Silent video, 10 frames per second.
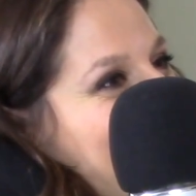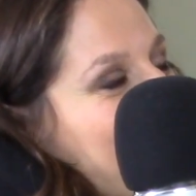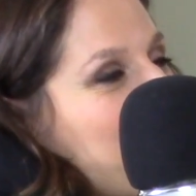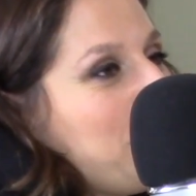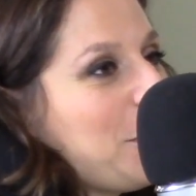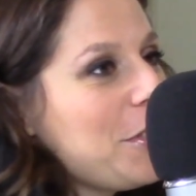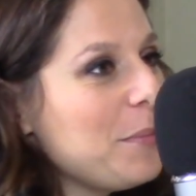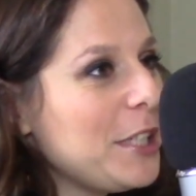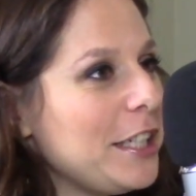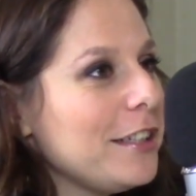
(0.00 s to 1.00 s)
interview almost
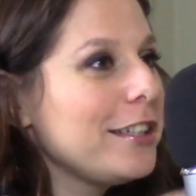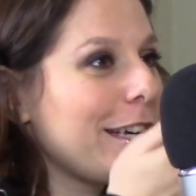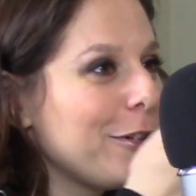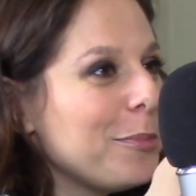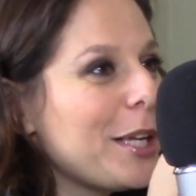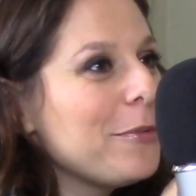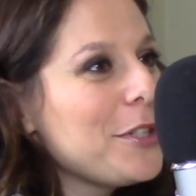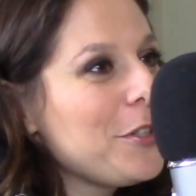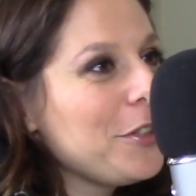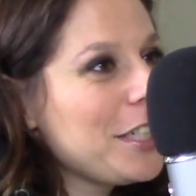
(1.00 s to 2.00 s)
immediately. I hope that
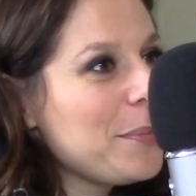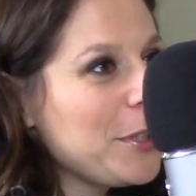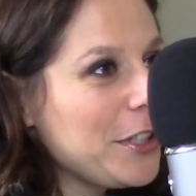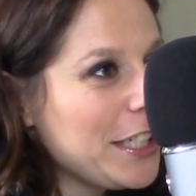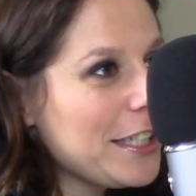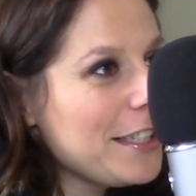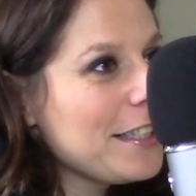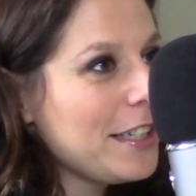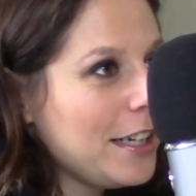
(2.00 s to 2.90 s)
was your experience.